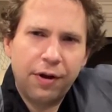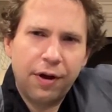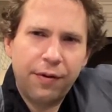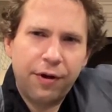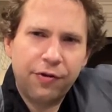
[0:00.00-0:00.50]

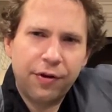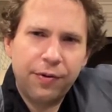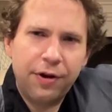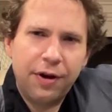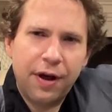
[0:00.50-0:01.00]
I guess I
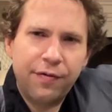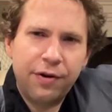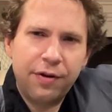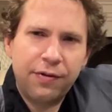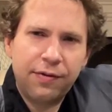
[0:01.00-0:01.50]
would need
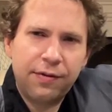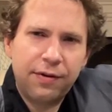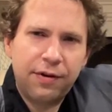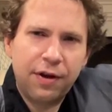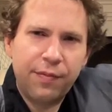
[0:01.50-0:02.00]
evidence
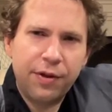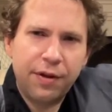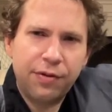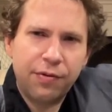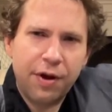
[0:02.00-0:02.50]
to tell me
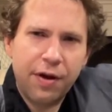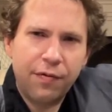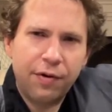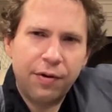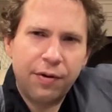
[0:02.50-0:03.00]
that they're not
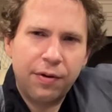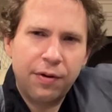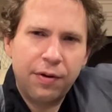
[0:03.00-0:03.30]
real,